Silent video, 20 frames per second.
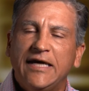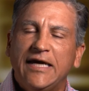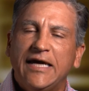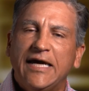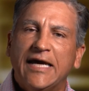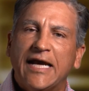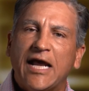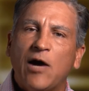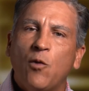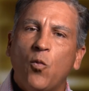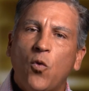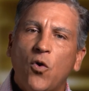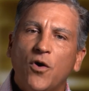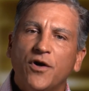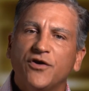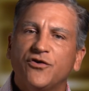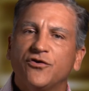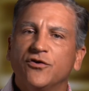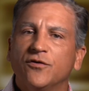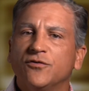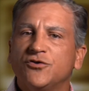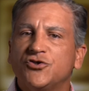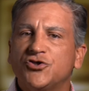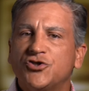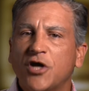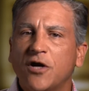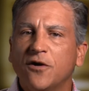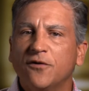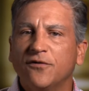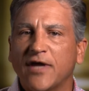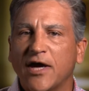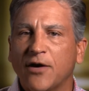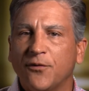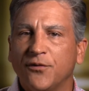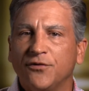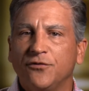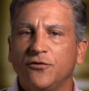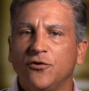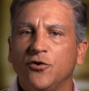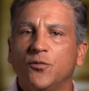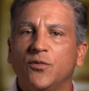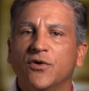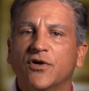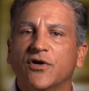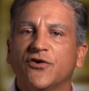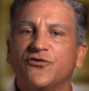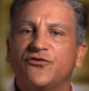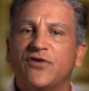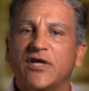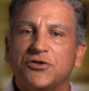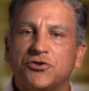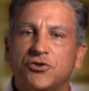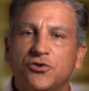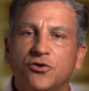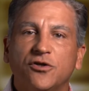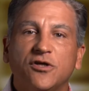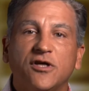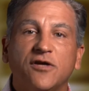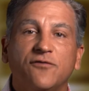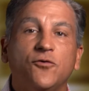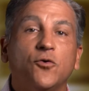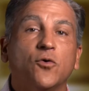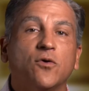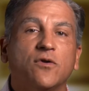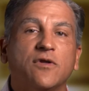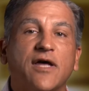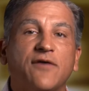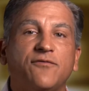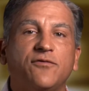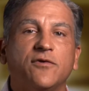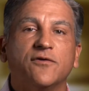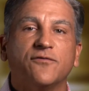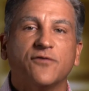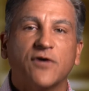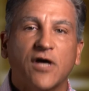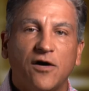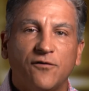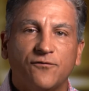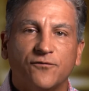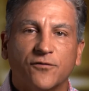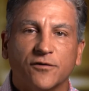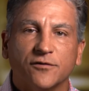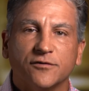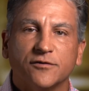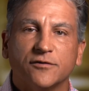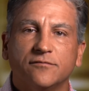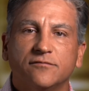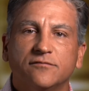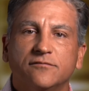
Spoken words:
And I wanted to share that with you because that should give you a level of comfort.